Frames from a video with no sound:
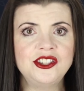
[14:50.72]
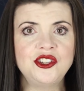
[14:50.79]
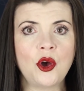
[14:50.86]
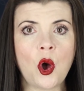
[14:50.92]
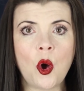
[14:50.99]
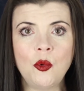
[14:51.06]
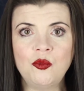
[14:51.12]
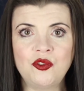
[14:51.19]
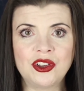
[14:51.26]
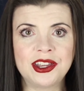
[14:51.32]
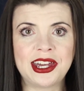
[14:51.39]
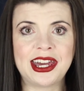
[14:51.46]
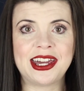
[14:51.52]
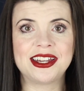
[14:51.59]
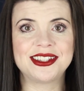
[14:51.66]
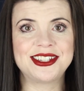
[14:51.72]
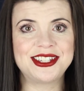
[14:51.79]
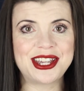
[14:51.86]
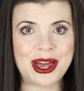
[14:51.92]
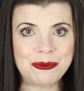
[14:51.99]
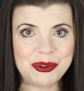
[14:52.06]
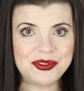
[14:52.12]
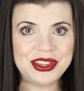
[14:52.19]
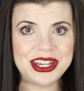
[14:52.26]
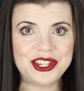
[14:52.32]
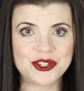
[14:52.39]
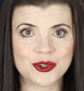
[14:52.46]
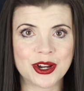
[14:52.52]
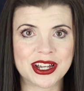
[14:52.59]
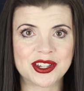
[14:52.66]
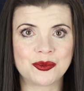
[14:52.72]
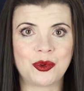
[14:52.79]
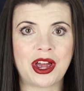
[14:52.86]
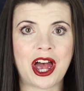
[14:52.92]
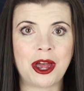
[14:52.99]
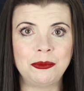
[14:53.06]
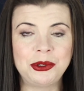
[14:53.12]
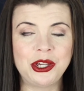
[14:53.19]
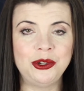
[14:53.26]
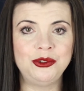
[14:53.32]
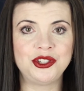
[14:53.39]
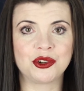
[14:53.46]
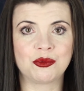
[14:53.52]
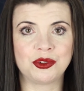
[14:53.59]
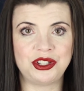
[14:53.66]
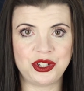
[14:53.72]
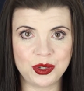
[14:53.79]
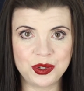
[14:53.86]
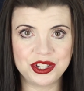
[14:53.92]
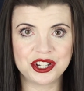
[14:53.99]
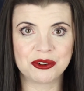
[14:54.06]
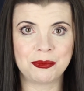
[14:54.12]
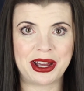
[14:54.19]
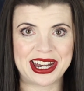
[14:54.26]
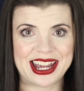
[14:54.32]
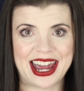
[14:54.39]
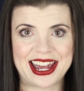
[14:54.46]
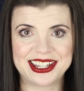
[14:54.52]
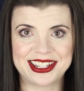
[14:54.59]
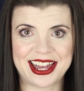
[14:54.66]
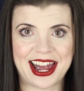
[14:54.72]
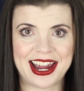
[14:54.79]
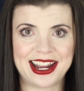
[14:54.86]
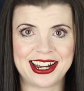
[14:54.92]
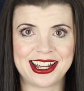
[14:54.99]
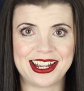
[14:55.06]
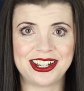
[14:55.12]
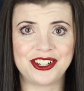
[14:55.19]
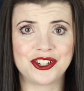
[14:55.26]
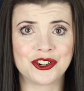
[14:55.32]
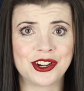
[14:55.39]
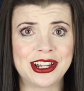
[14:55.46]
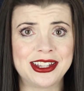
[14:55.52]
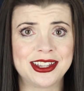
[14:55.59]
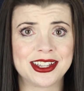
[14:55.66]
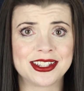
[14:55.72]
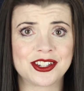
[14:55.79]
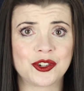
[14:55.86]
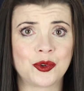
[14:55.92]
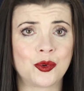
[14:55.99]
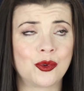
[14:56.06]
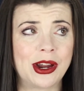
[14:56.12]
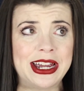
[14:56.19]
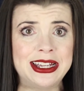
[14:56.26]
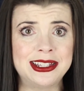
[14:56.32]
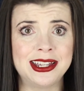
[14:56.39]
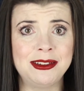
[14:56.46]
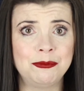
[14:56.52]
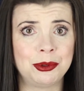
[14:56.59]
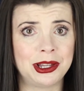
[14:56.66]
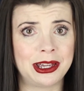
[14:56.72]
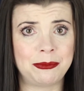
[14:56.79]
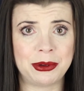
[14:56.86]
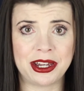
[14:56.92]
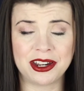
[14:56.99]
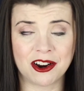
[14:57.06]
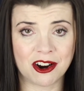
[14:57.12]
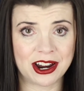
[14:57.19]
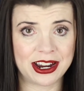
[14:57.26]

So hopefully some of these tricks will help you to reduce your money anxiety during this crazy blip in our